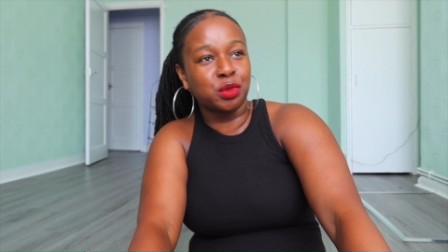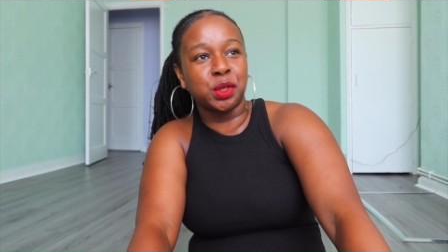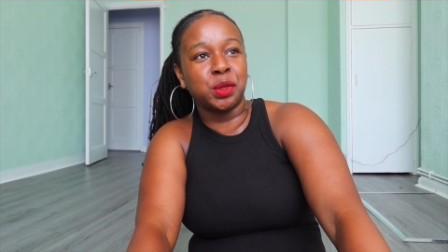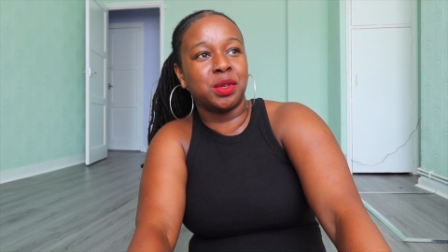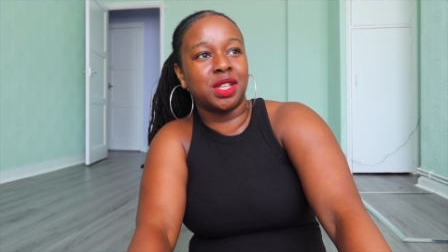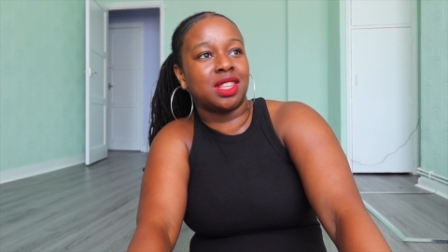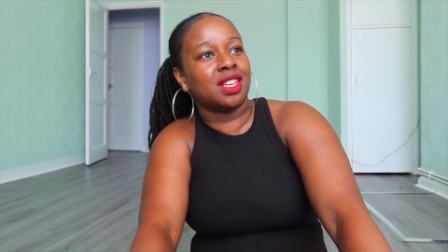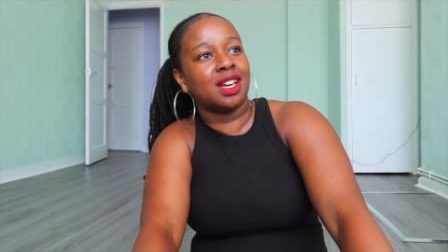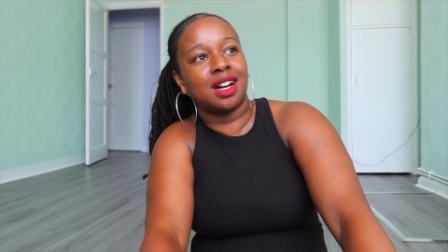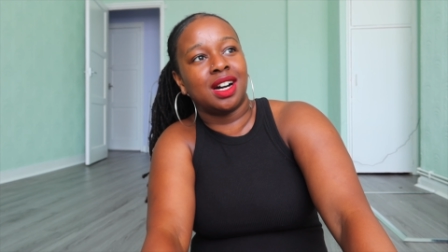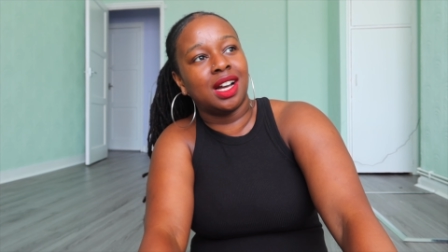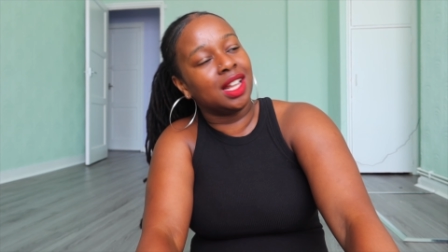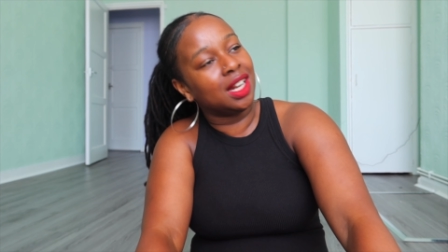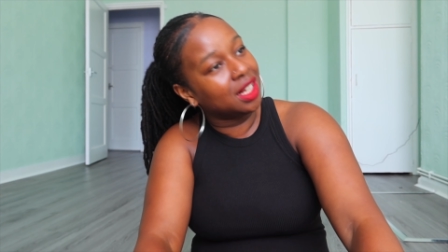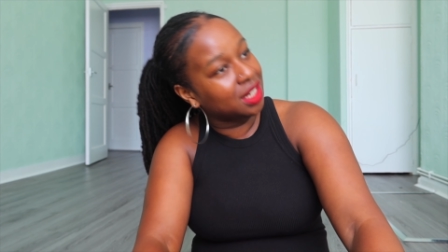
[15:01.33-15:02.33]
real with
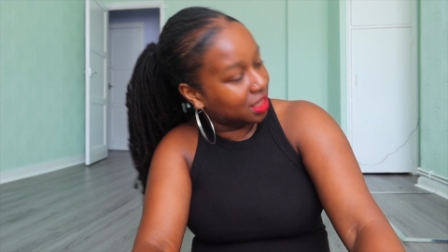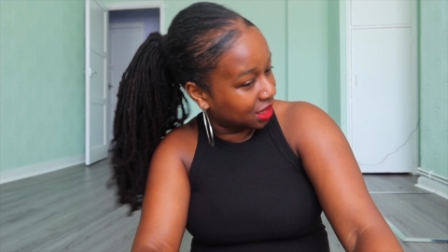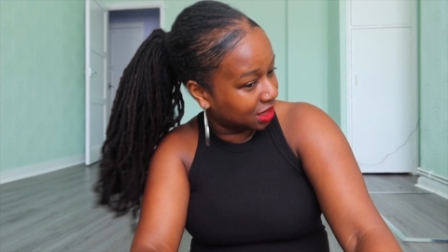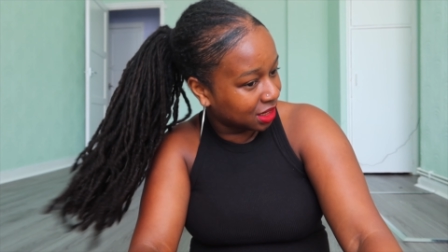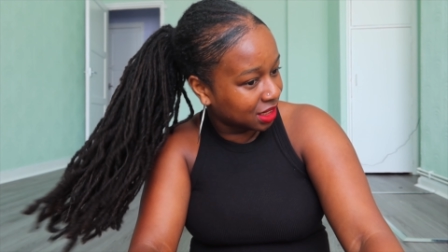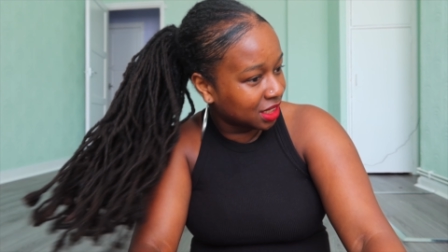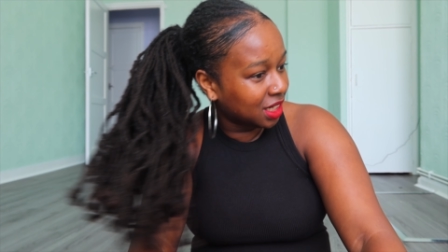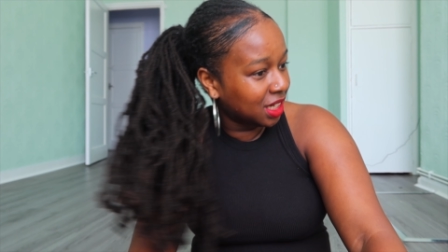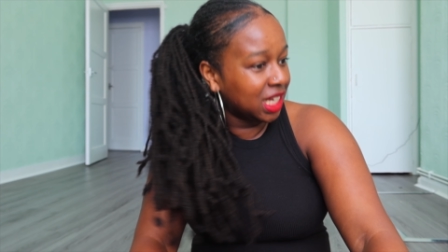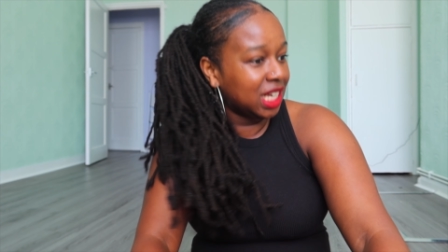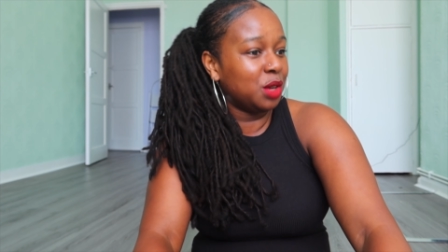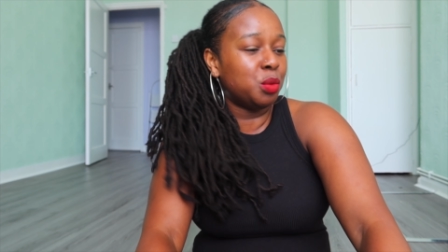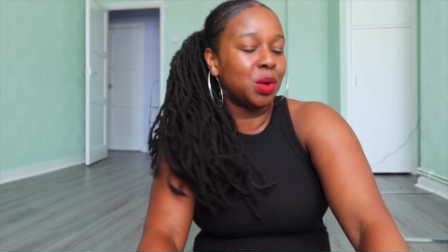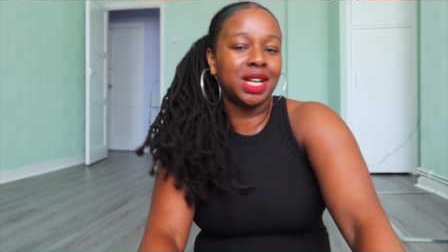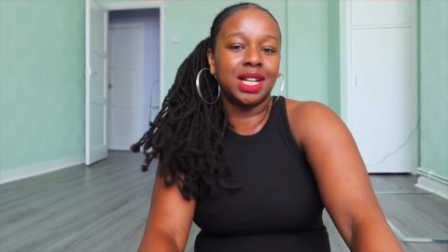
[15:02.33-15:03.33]
y'all.
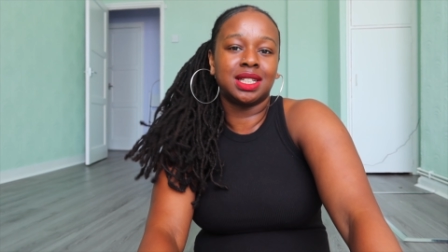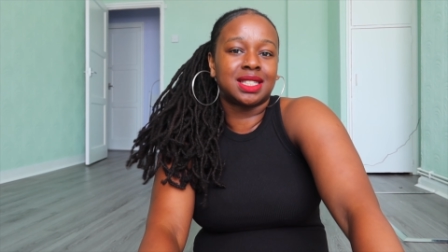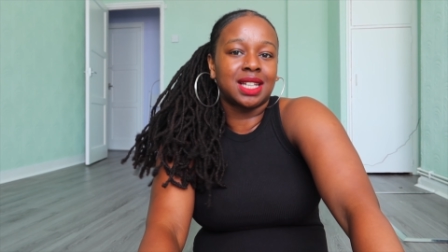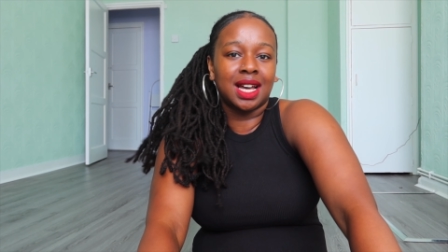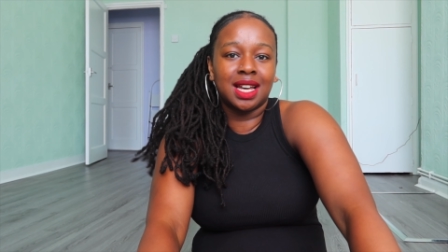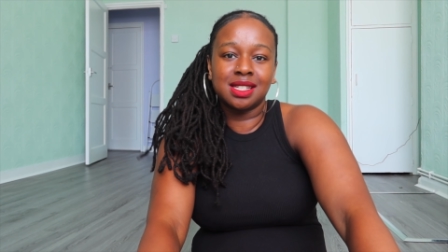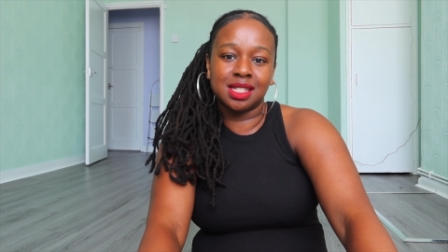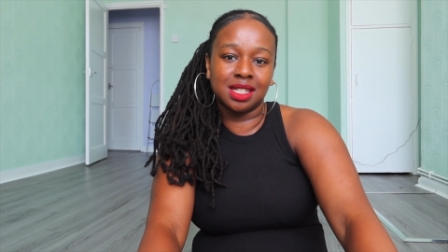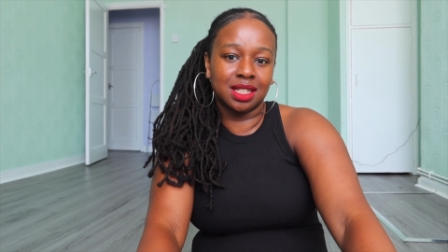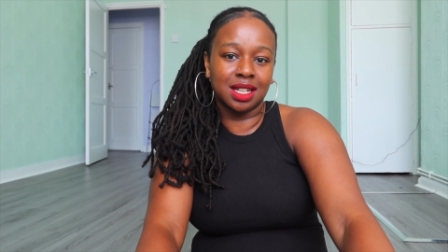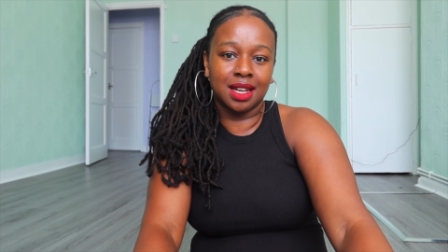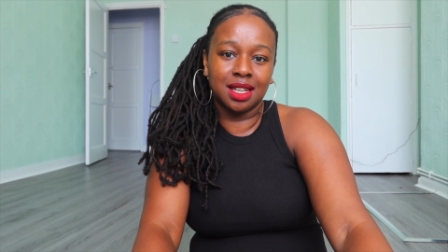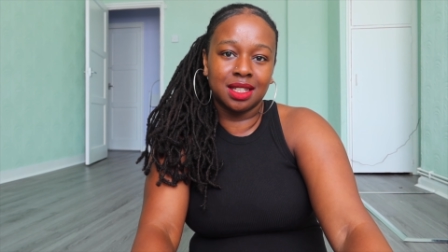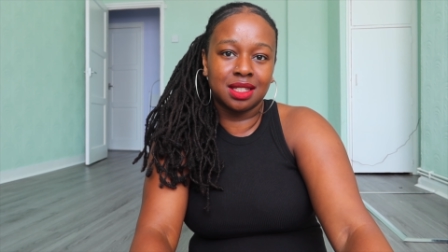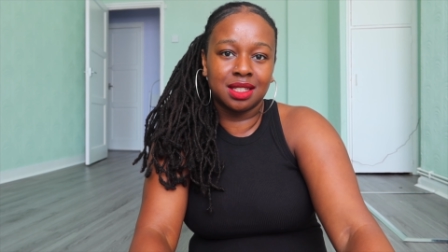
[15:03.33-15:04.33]
When it dies, it
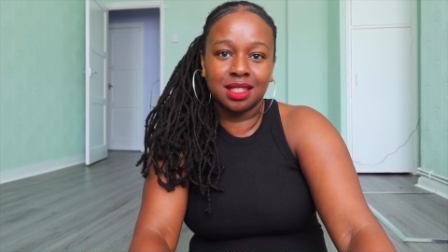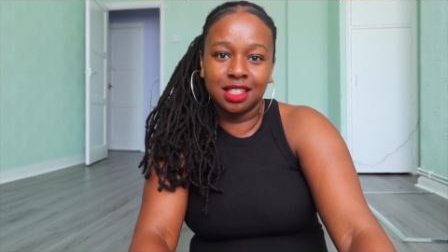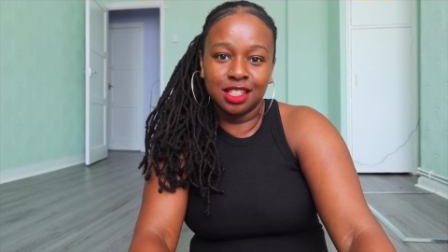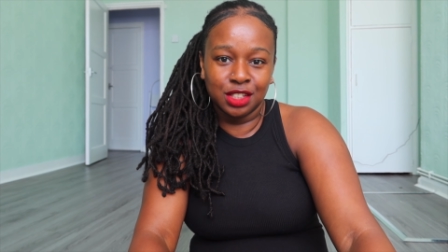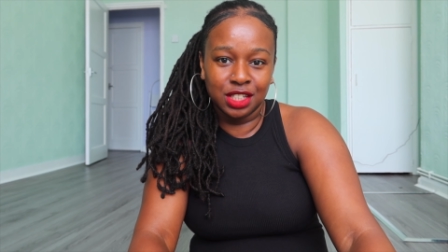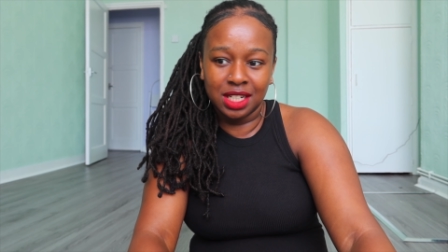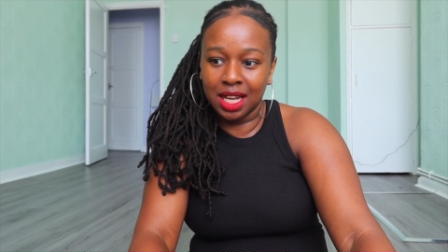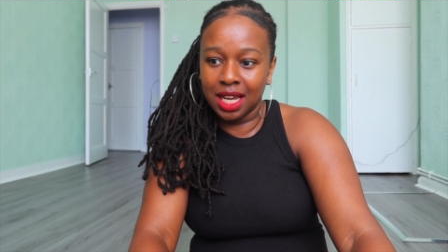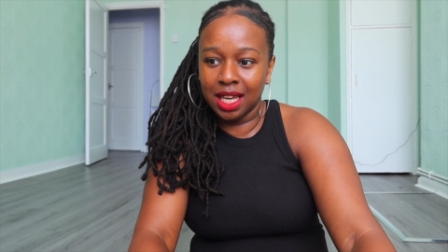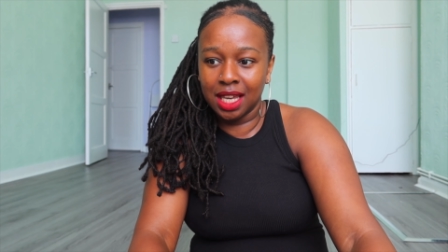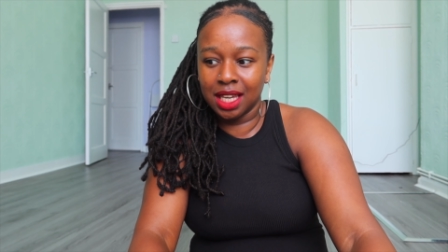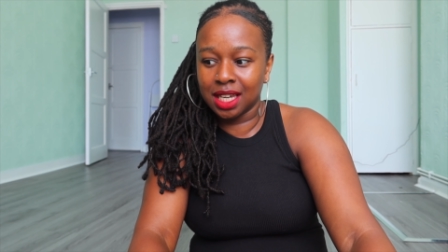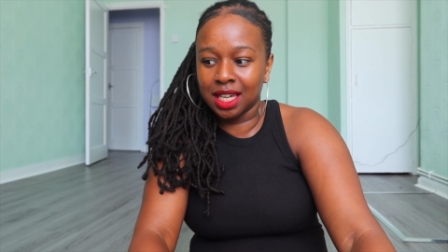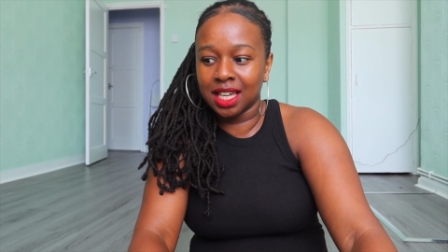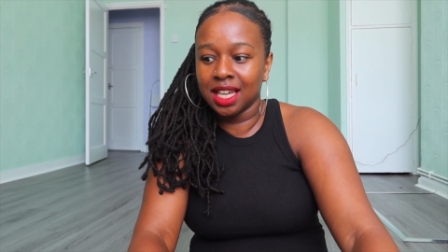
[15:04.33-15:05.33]
dies.
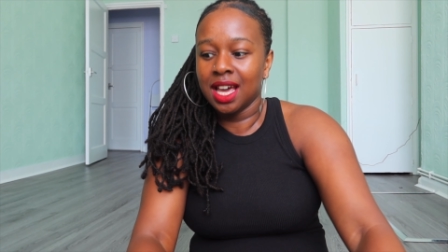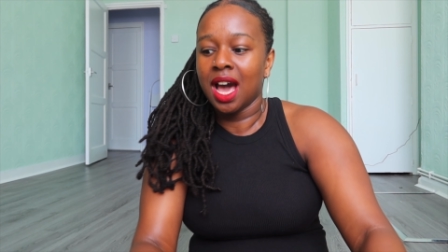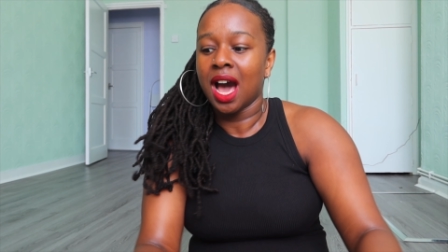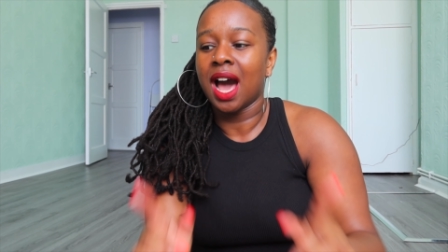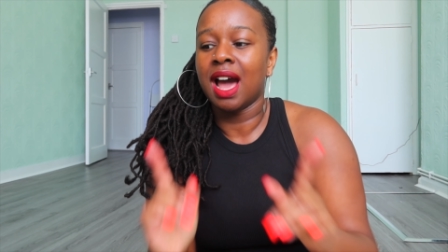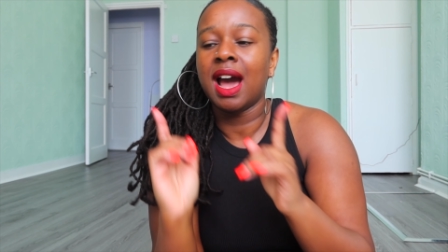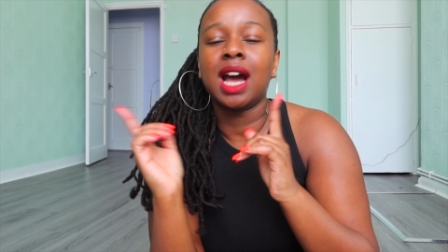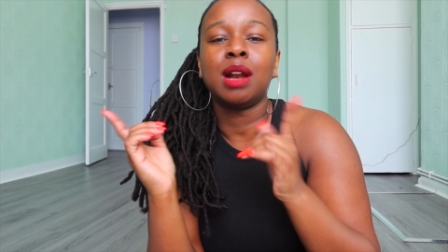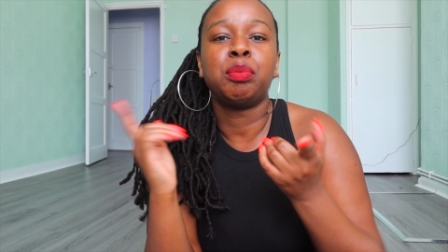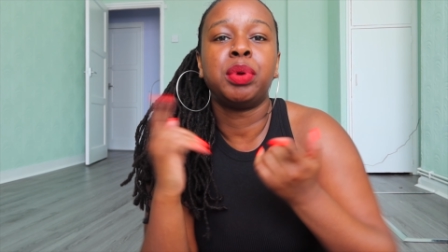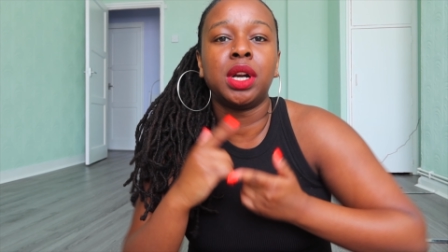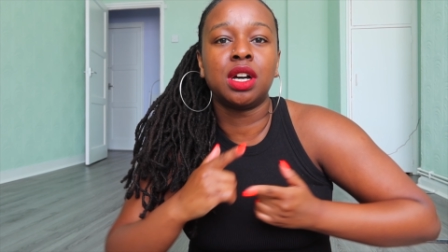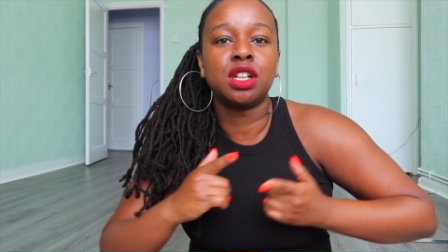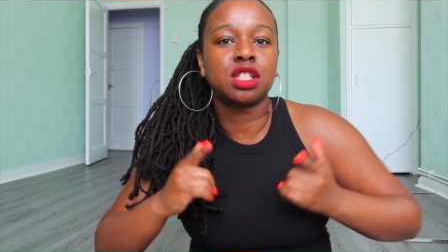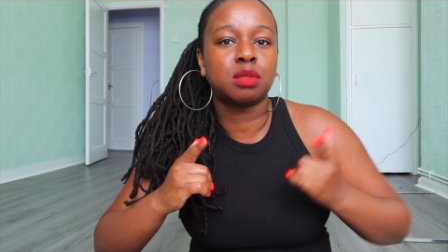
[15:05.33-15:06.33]
Like, I had
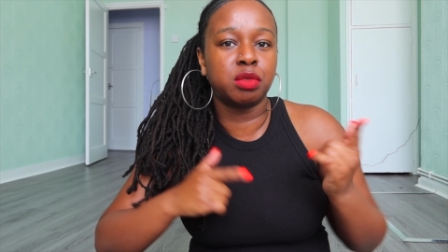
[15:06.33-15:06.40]
plants